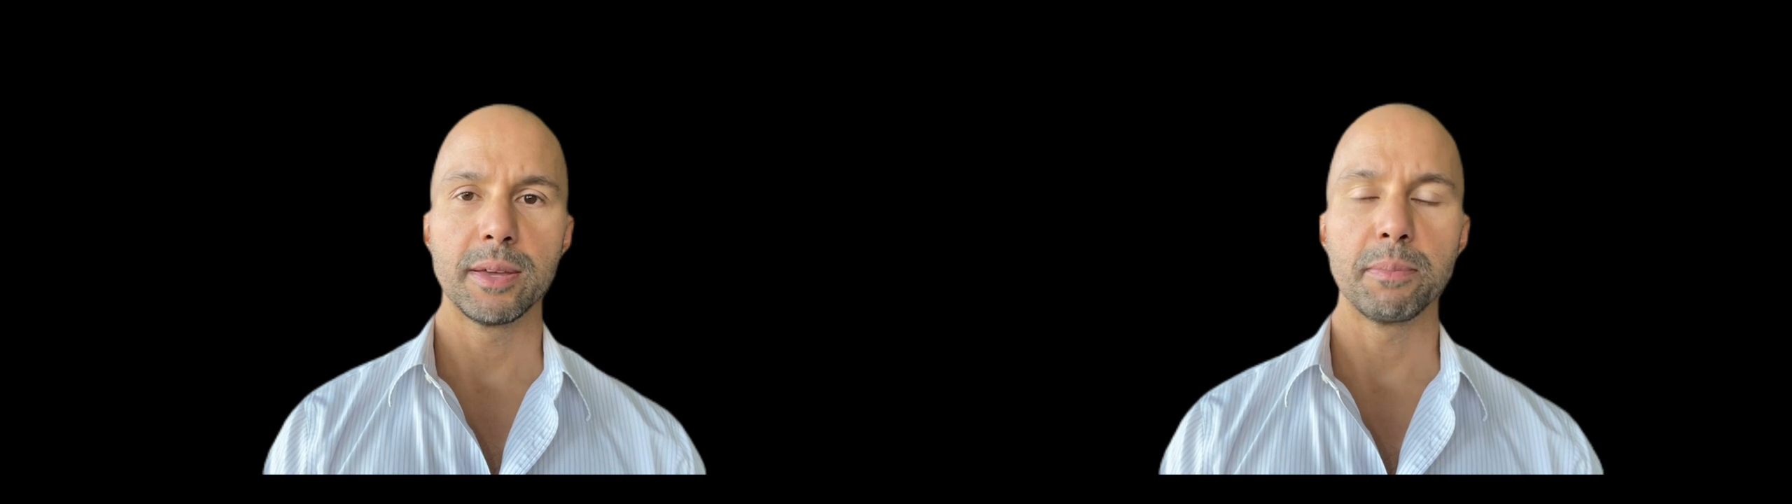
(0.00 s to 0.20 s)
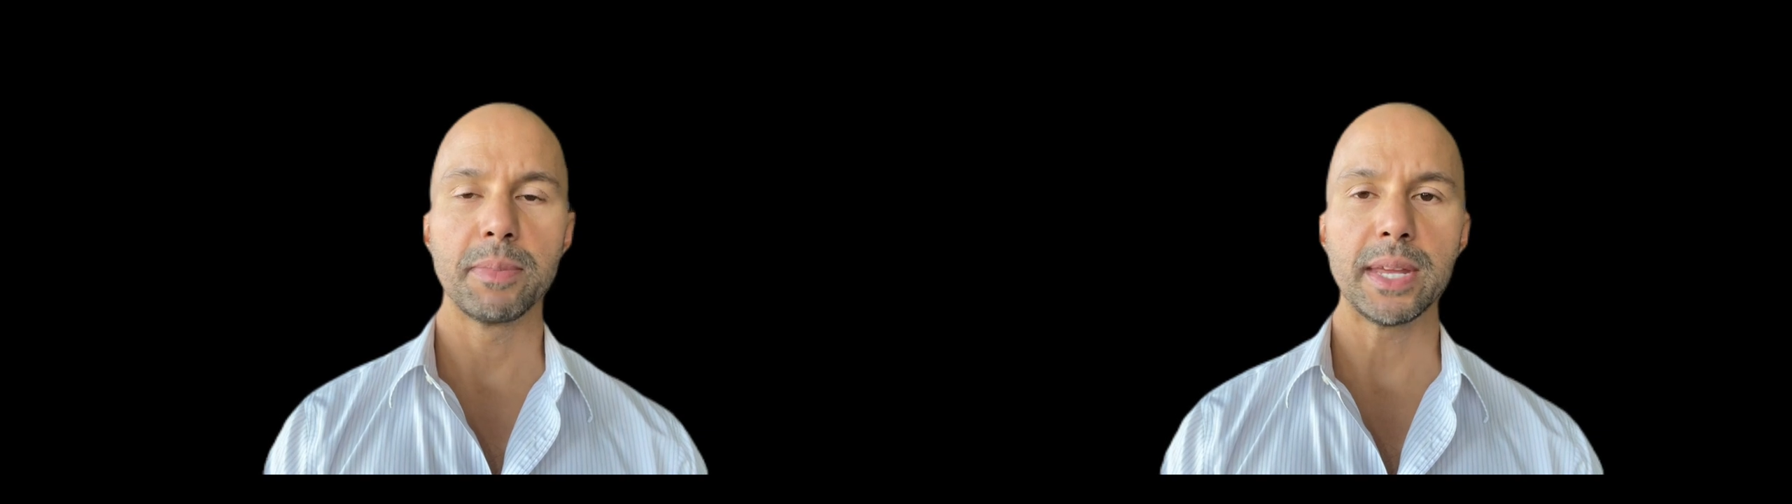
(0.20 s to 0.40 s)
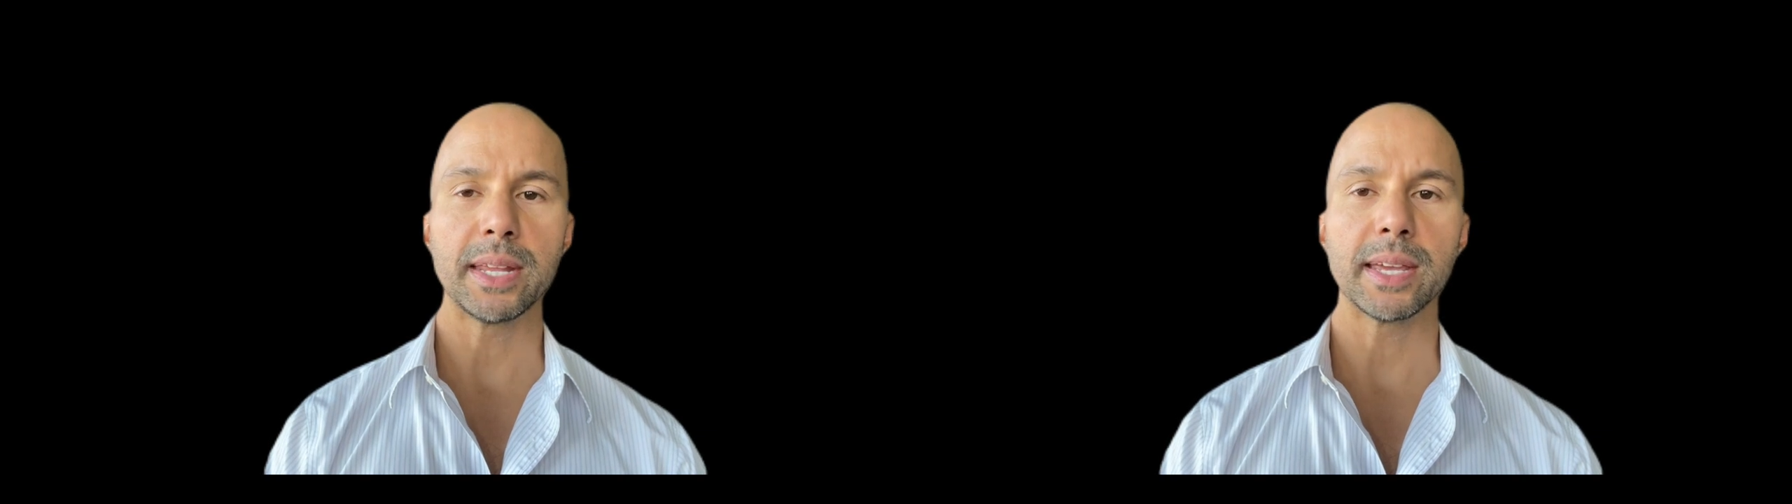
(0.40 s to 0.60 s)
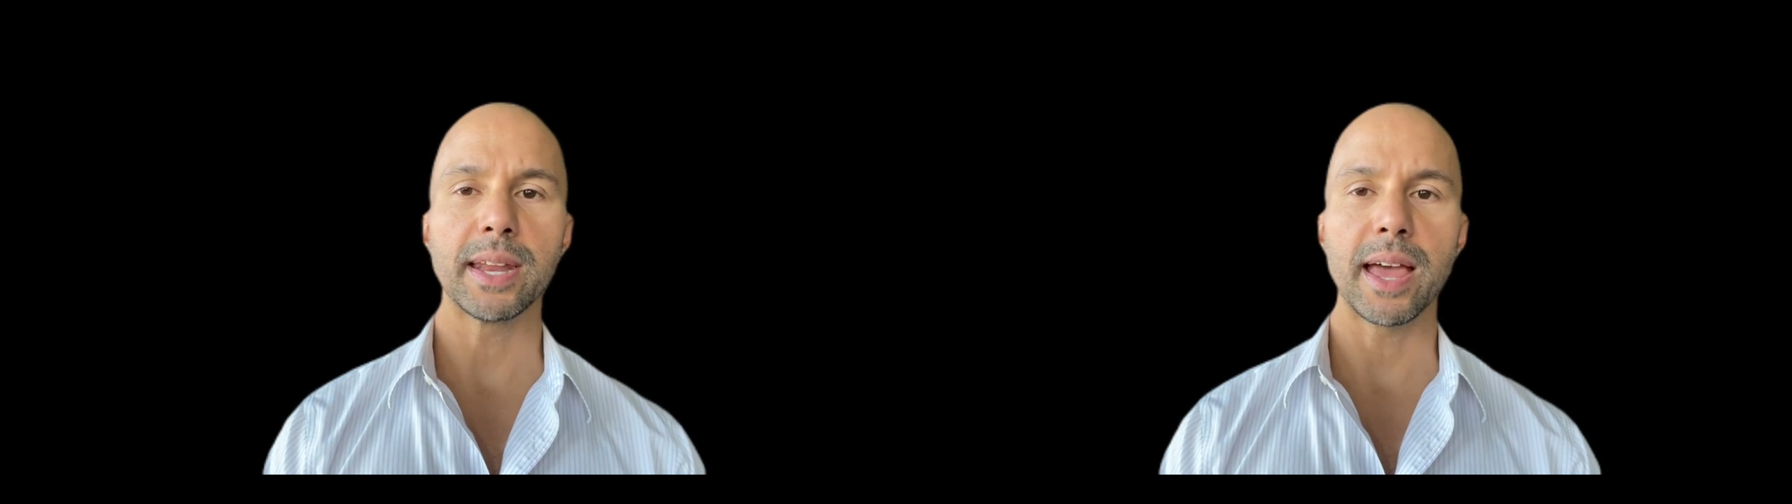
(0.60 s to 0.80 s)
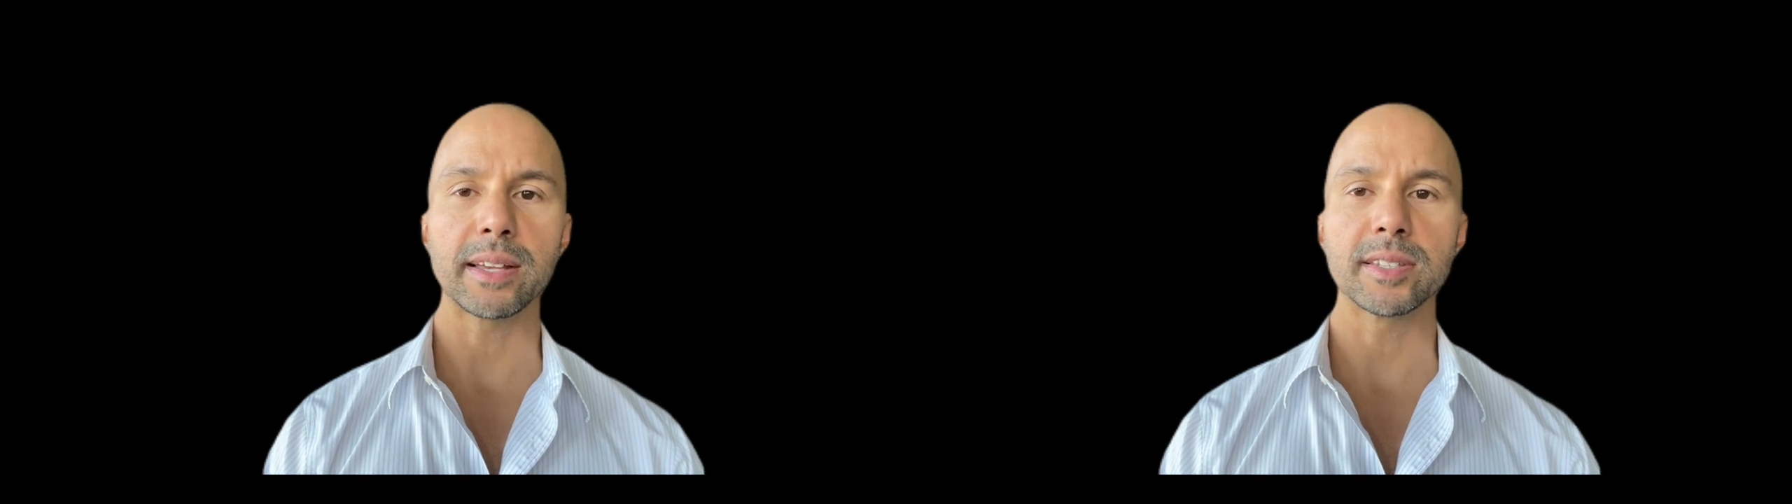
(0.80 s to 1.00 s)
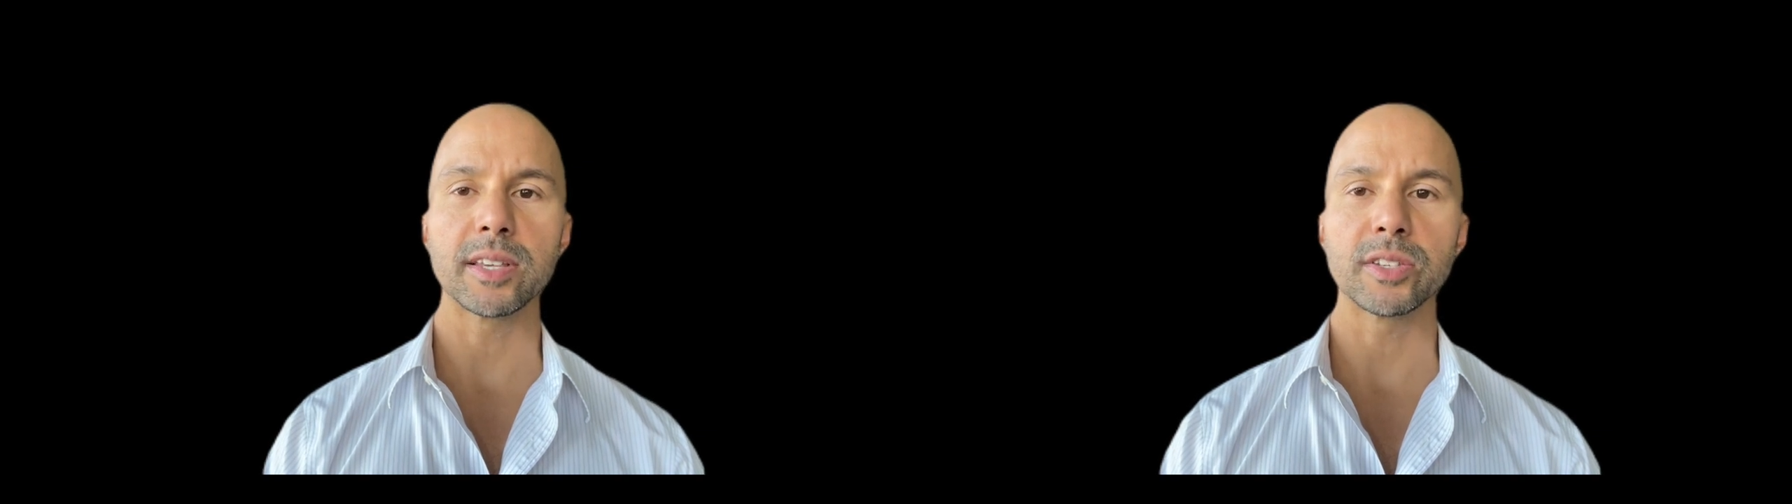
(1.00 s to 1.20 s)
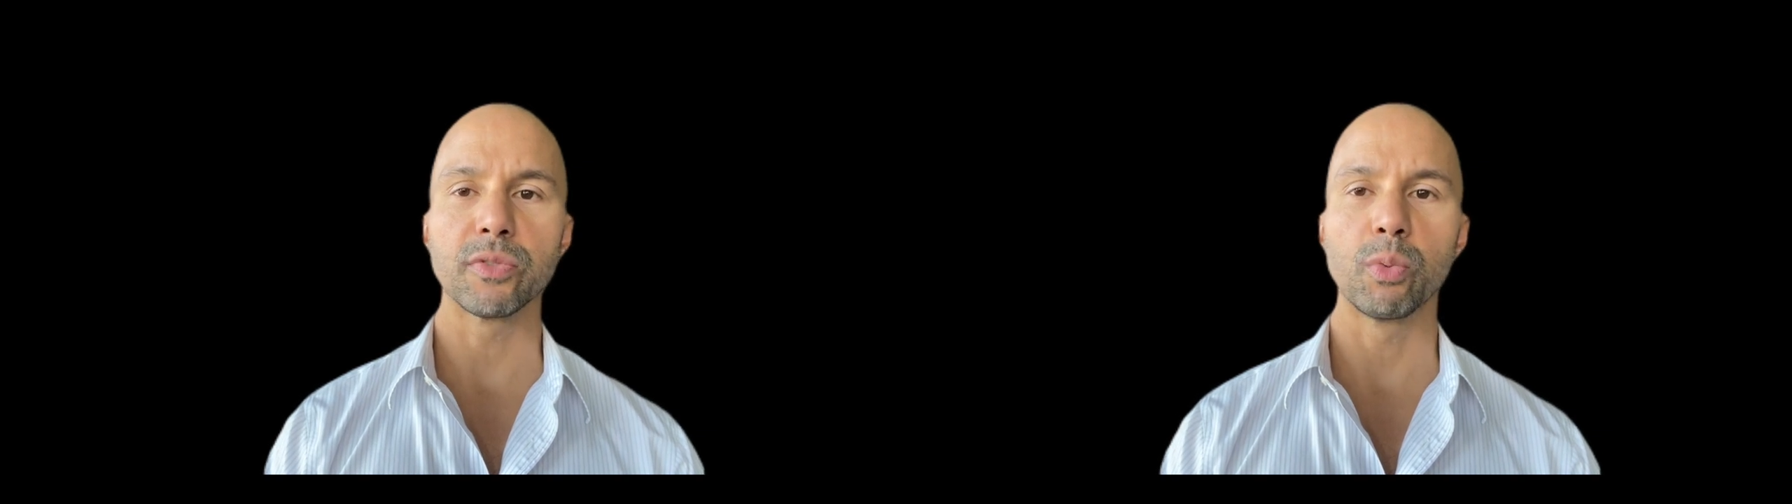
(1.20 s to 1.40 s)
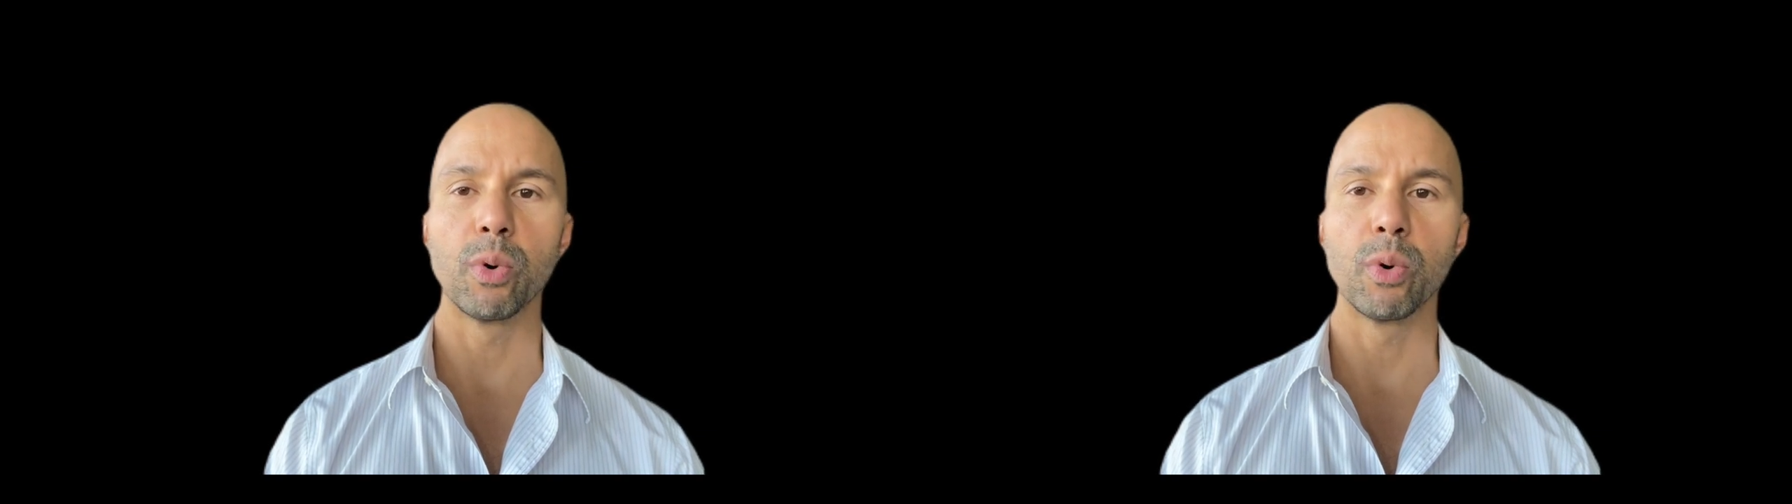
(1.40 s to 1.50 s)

meaning an excess of